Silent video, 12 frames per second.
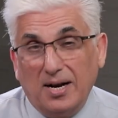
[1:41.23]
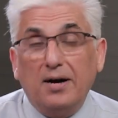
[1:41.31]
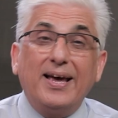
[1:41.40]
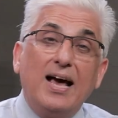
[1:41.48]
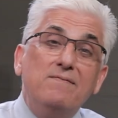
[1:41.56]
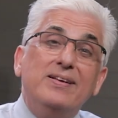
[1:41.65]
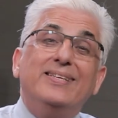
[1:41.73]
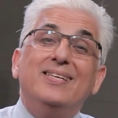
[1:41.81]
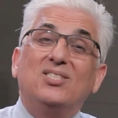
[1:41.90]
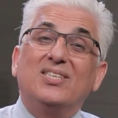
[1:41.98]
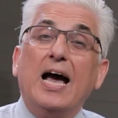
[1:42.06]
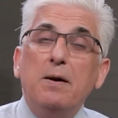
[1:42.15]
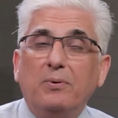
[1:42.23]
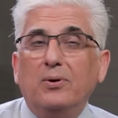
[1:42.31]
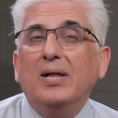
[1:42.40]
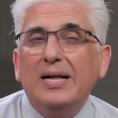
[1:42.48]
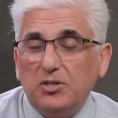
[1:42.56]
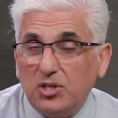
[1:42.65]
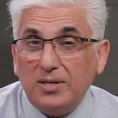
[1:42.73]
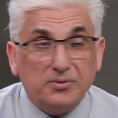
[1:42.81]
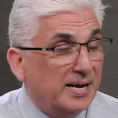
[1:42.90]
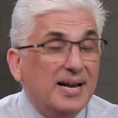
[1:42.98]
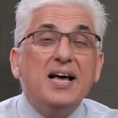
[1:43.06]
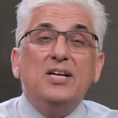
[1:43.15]
How can we disciple
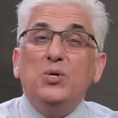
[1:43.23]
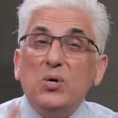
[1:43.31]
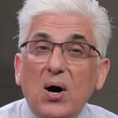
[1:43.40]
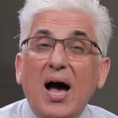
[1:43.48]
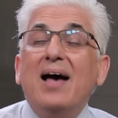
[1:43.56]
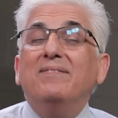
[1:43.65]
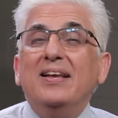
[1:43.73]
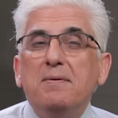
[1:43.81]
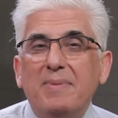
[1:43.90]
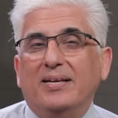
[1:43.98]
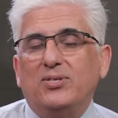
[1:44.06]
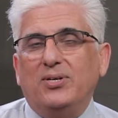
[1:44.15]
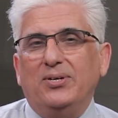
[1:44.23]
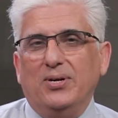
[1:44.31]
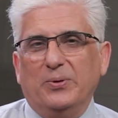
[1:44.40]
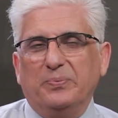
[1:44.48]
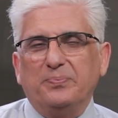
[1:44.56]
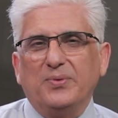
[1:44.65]
children? Do you have any material?